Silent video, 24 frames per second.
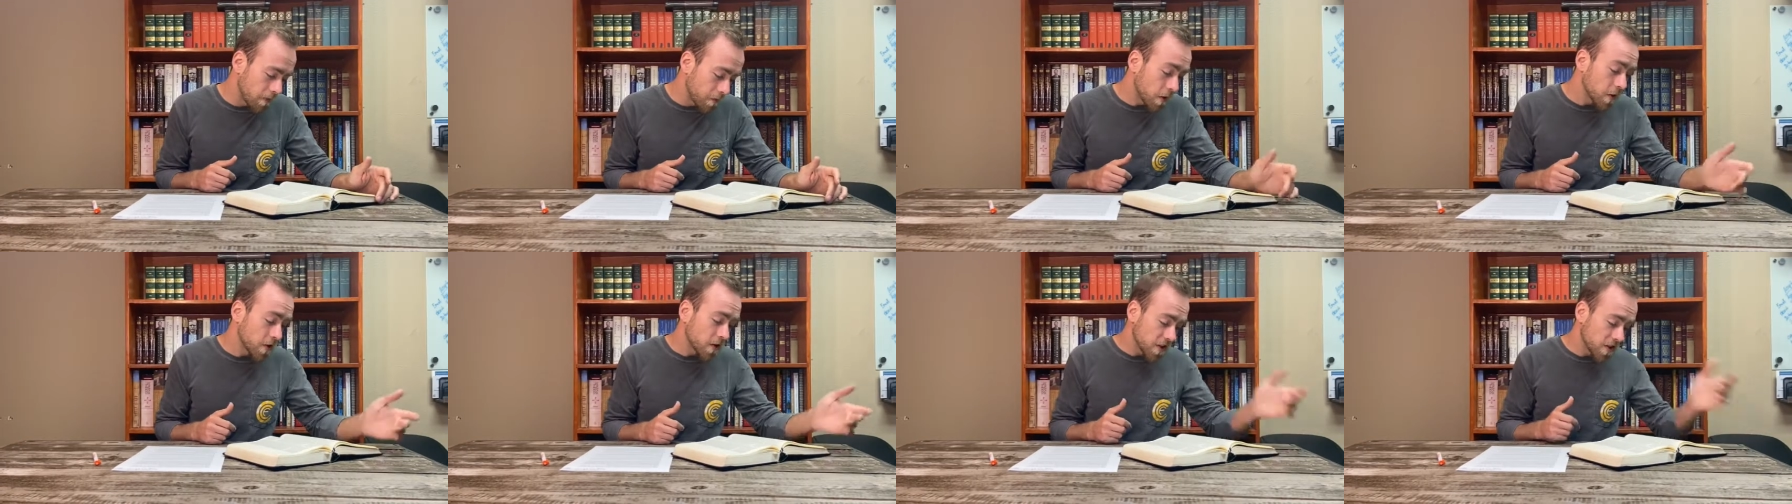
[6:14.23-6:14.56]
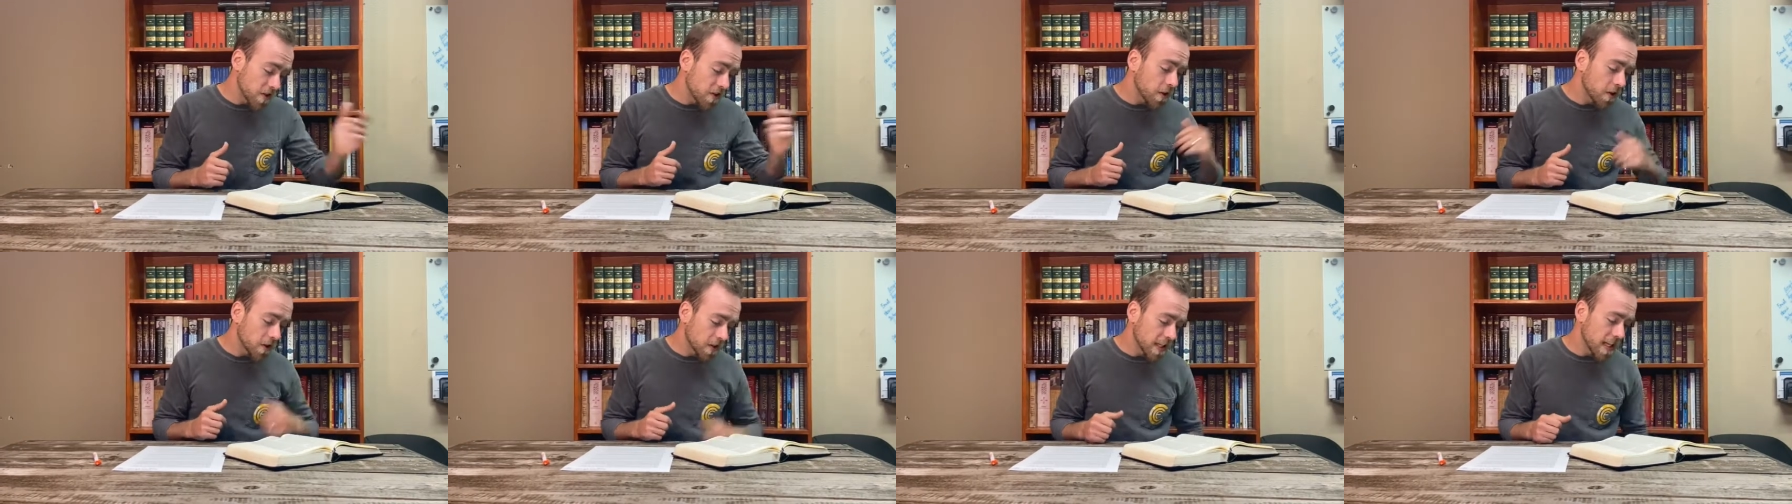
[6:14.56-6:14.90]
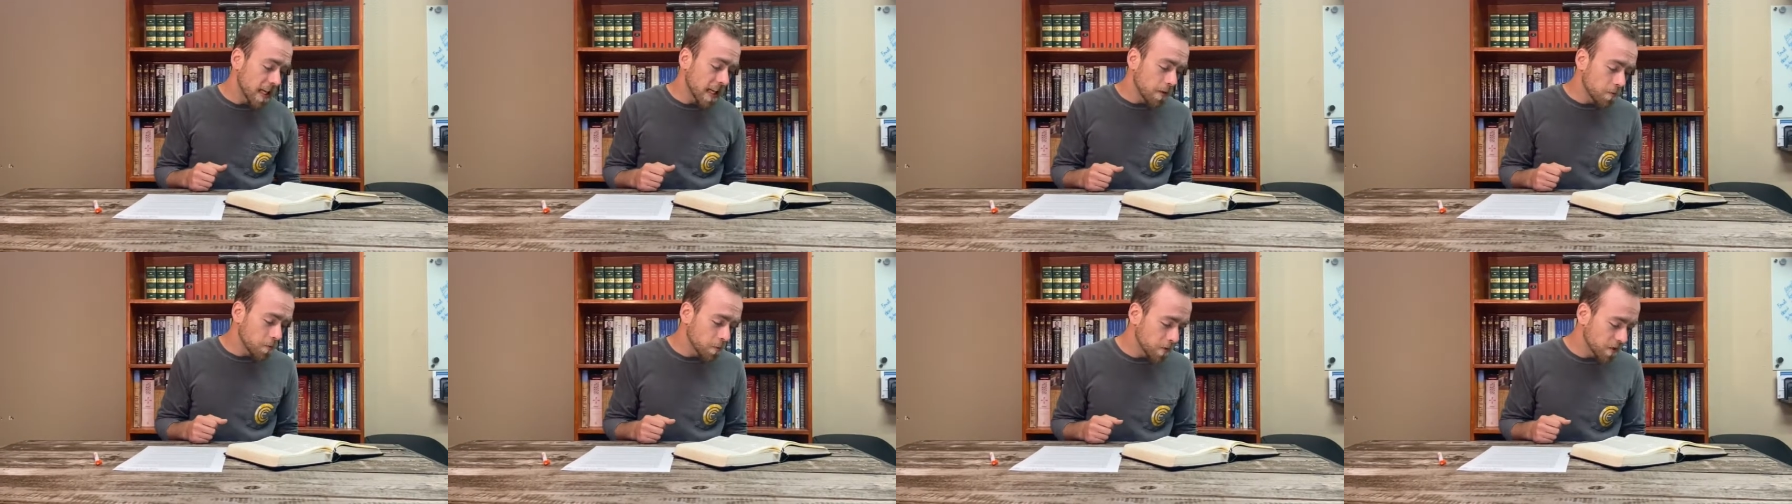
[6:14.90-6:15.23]
verses
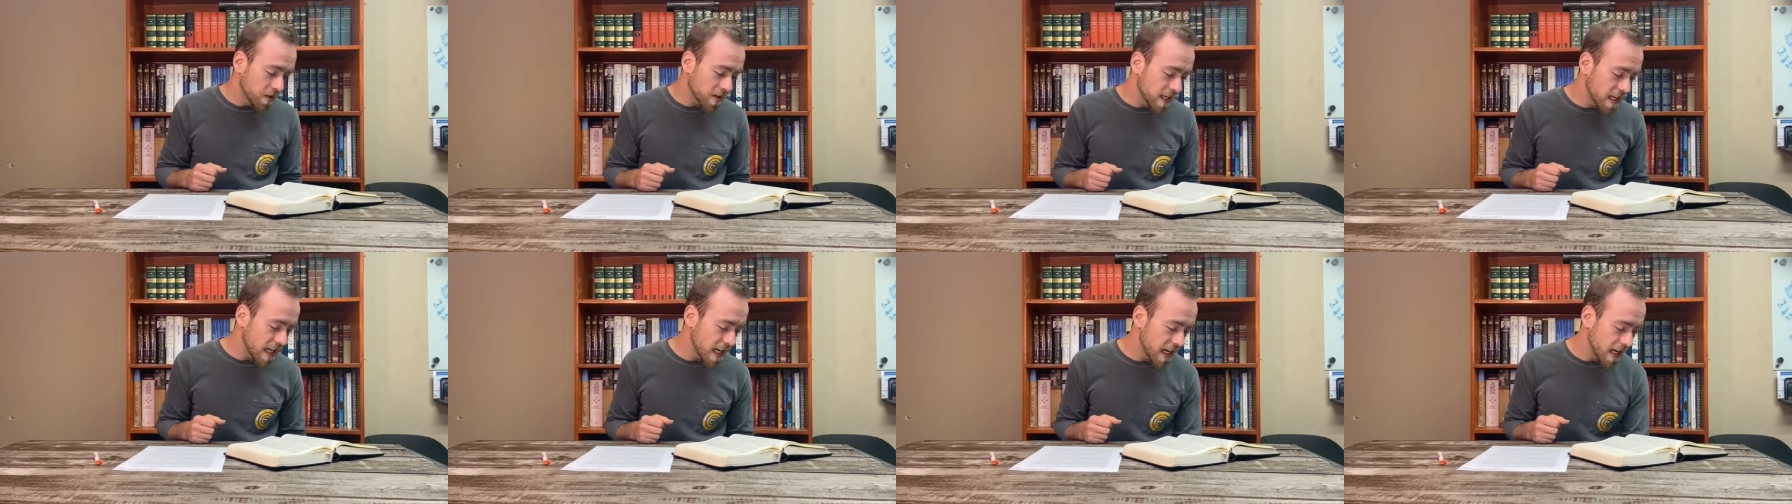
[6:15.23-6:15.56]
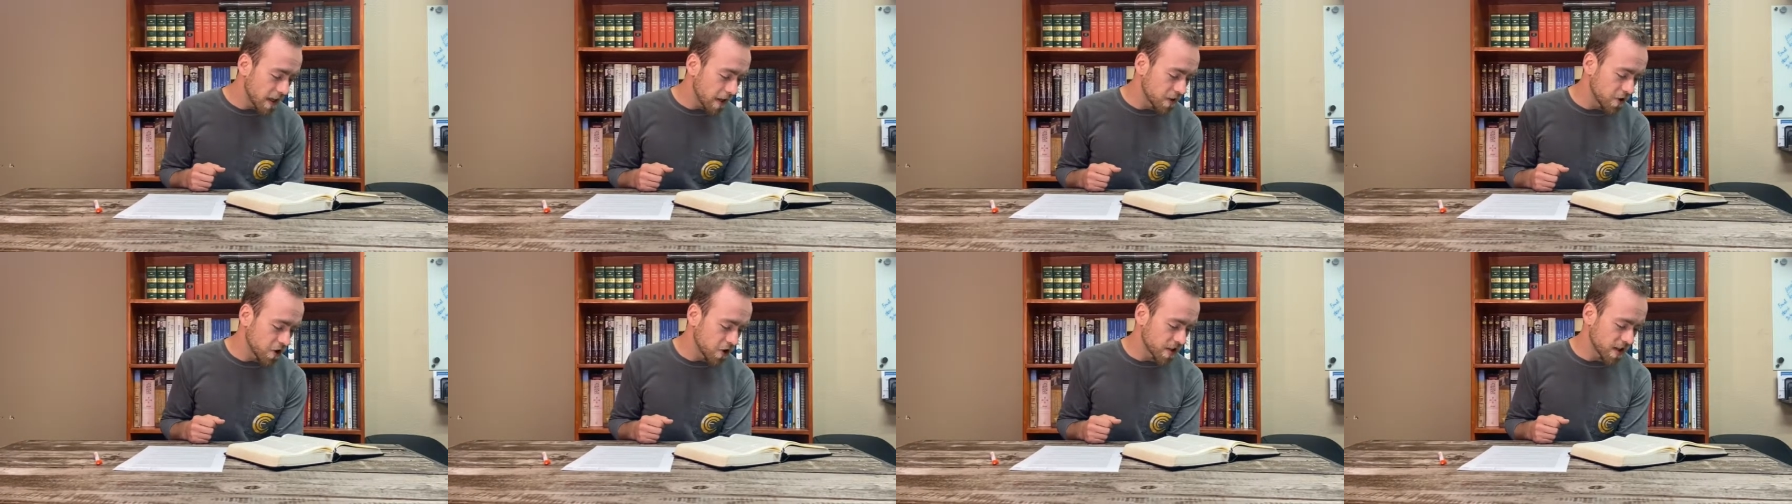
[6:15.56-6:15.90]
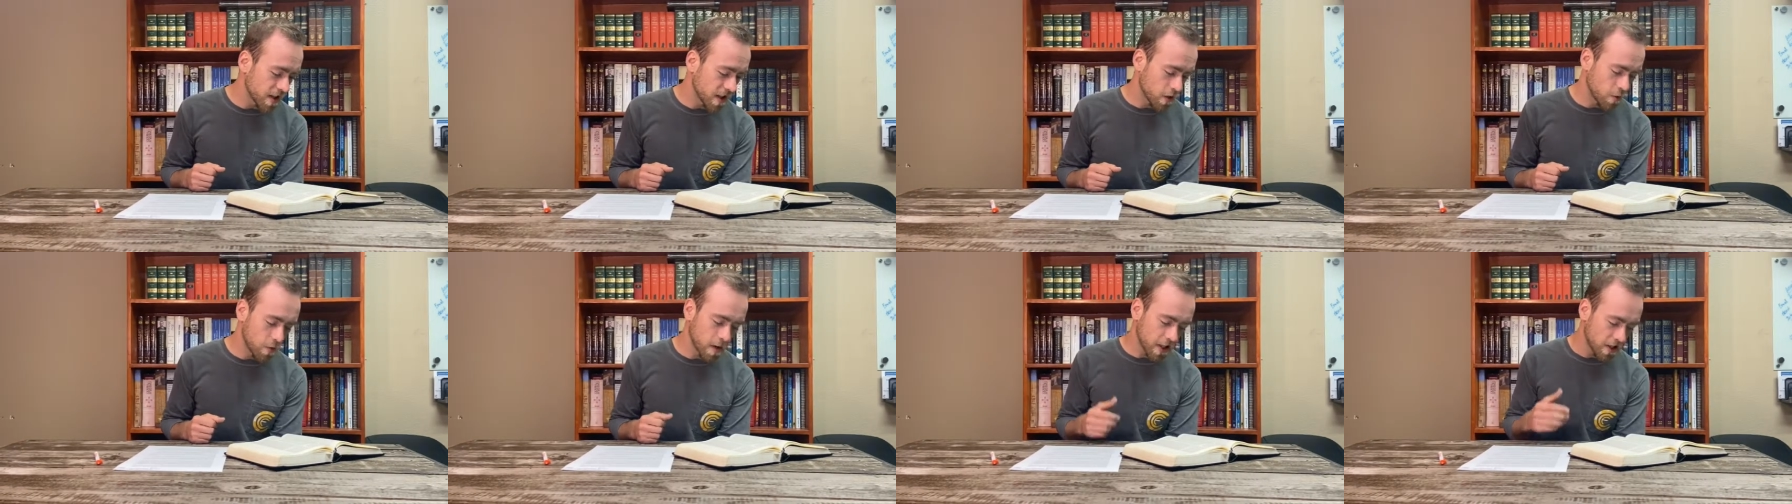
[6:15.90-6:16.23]
13, we'll see here just
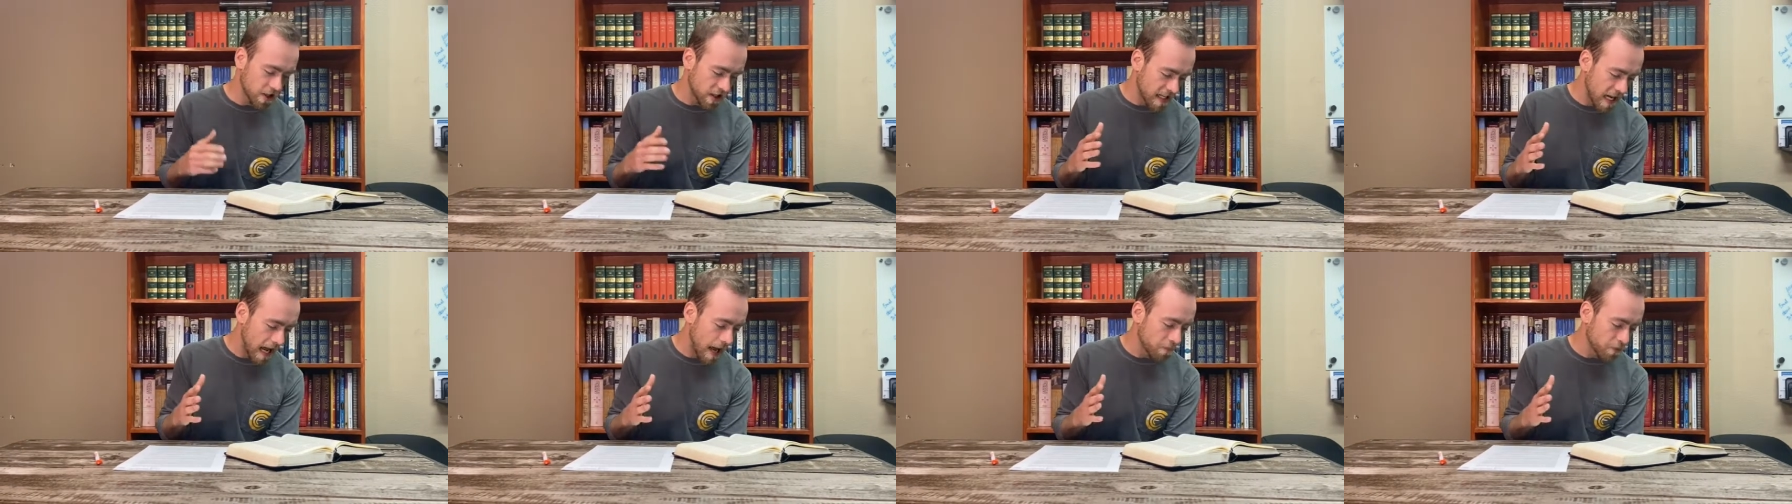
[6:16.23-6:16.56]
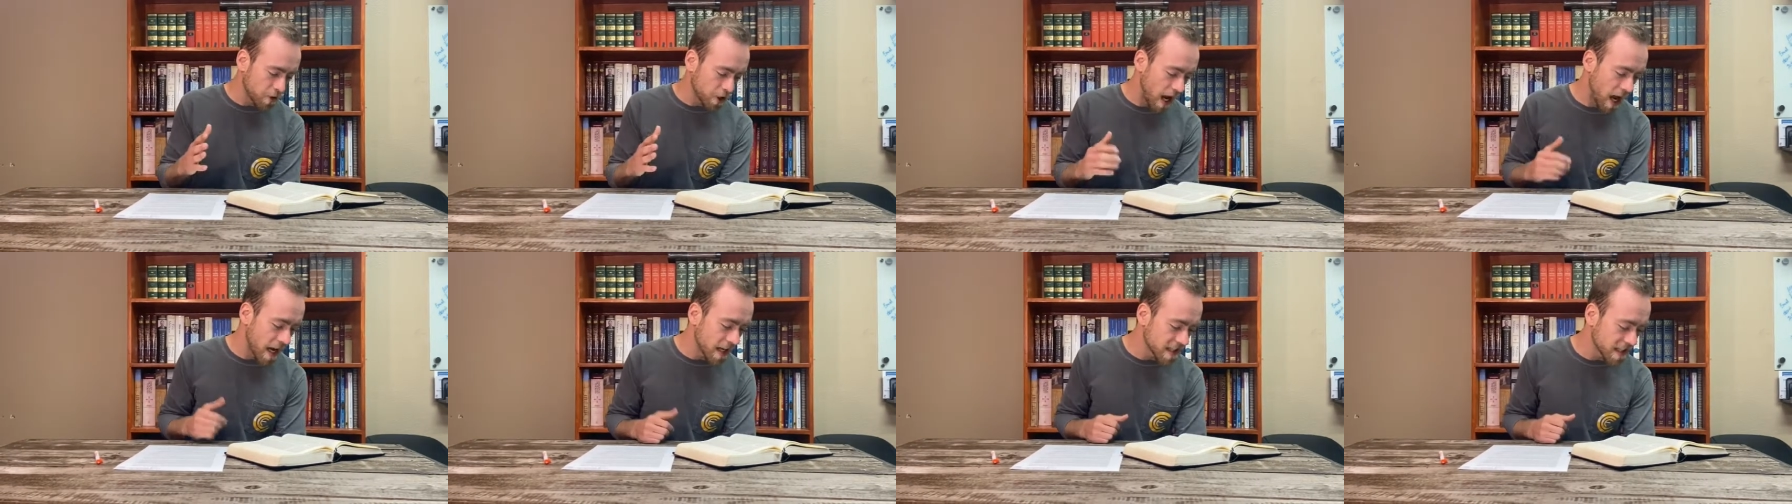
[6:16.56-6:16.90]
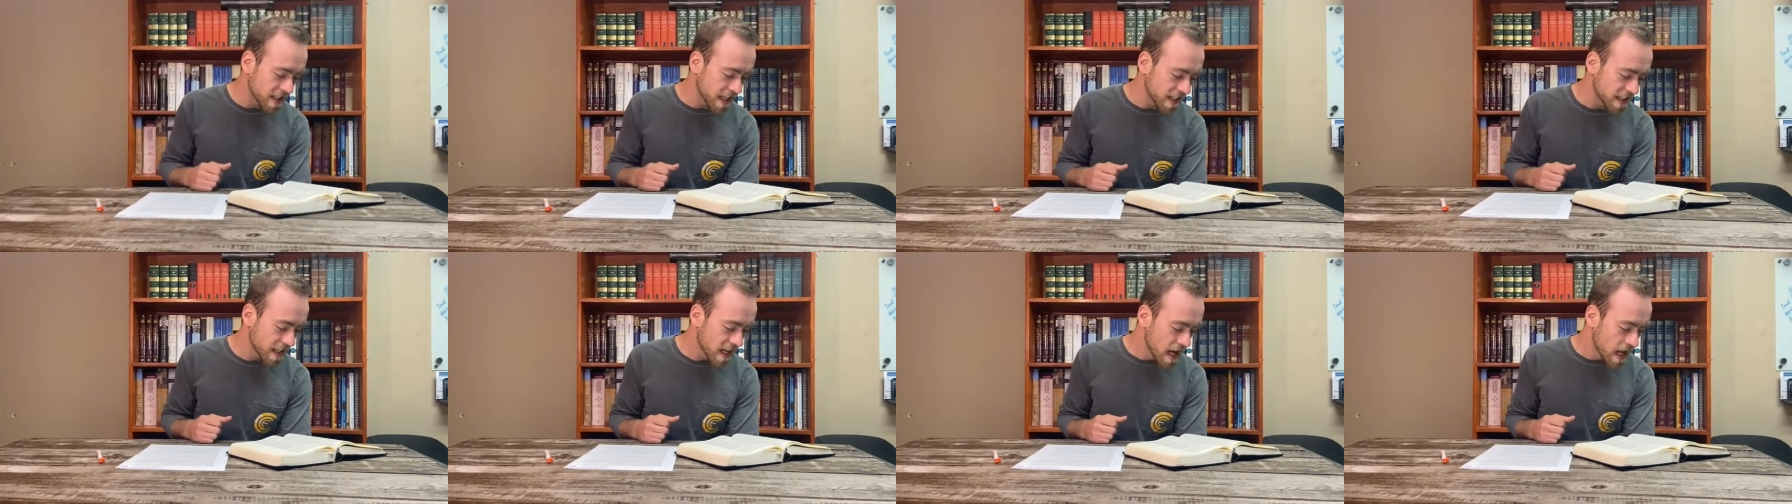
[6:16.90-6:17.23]
a quick snapshot. It
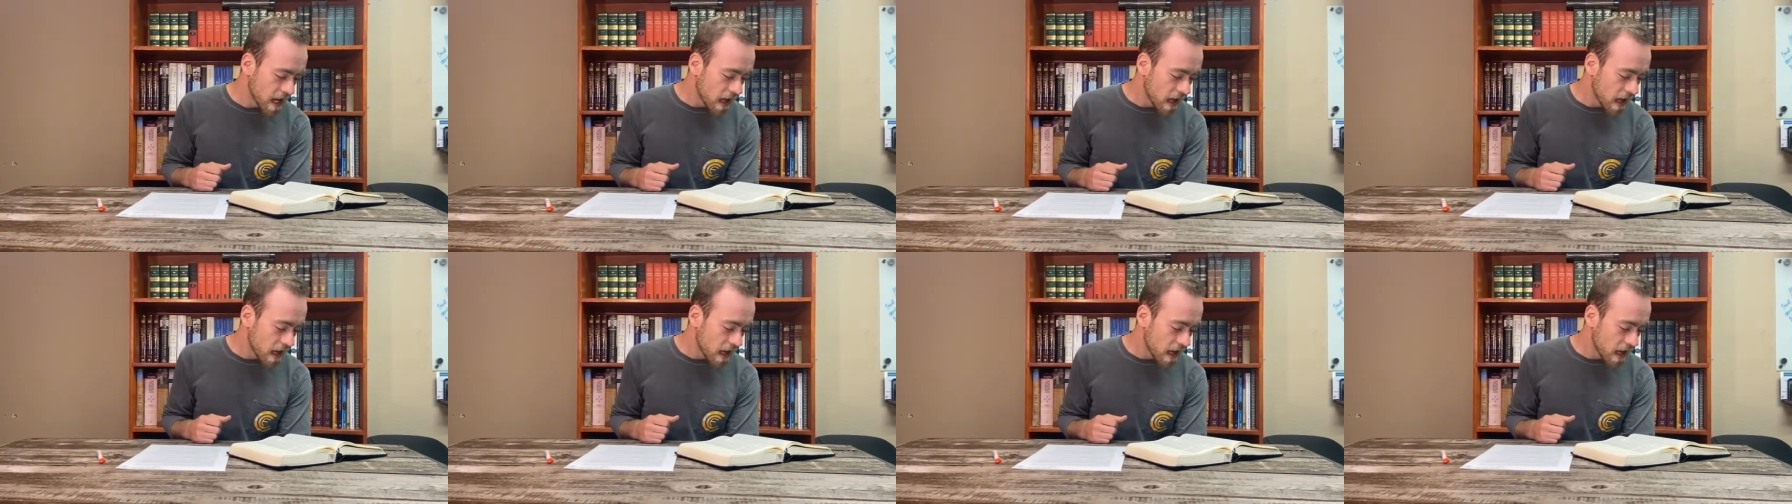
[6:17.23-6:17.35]
says,